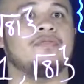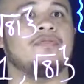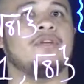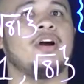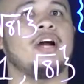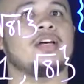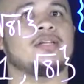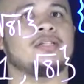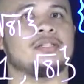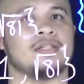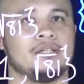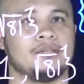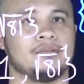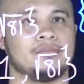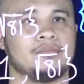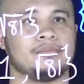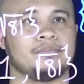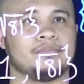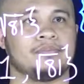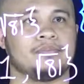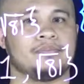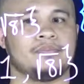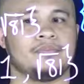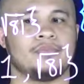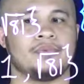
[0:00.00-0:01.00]
fraction,
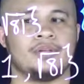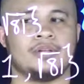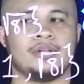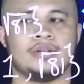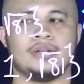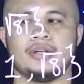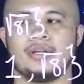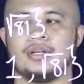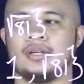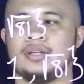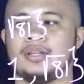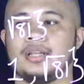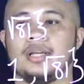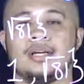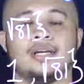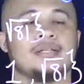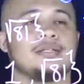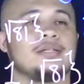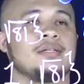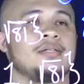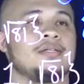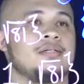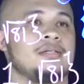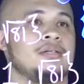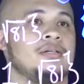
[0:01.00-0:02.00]
then it's
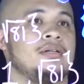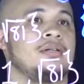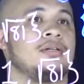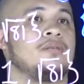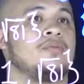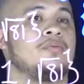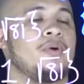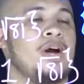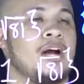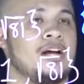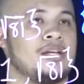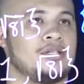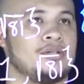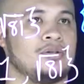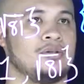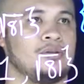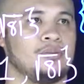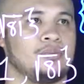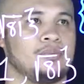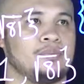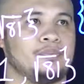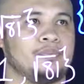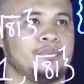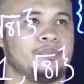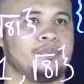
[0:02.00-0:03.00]
considered
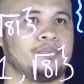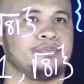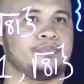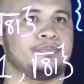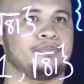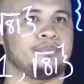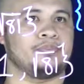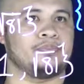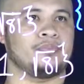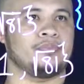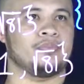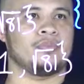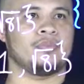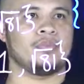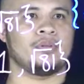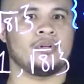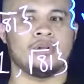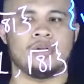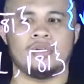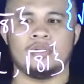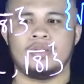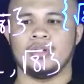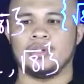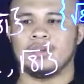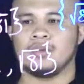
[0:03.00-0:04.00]
rational.
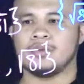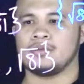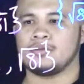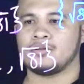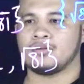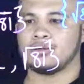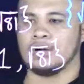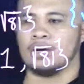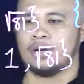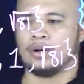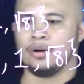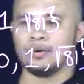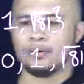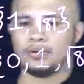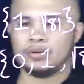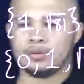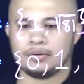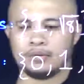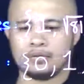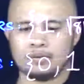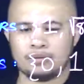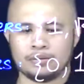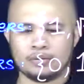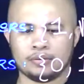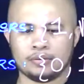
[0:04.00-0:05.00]
So,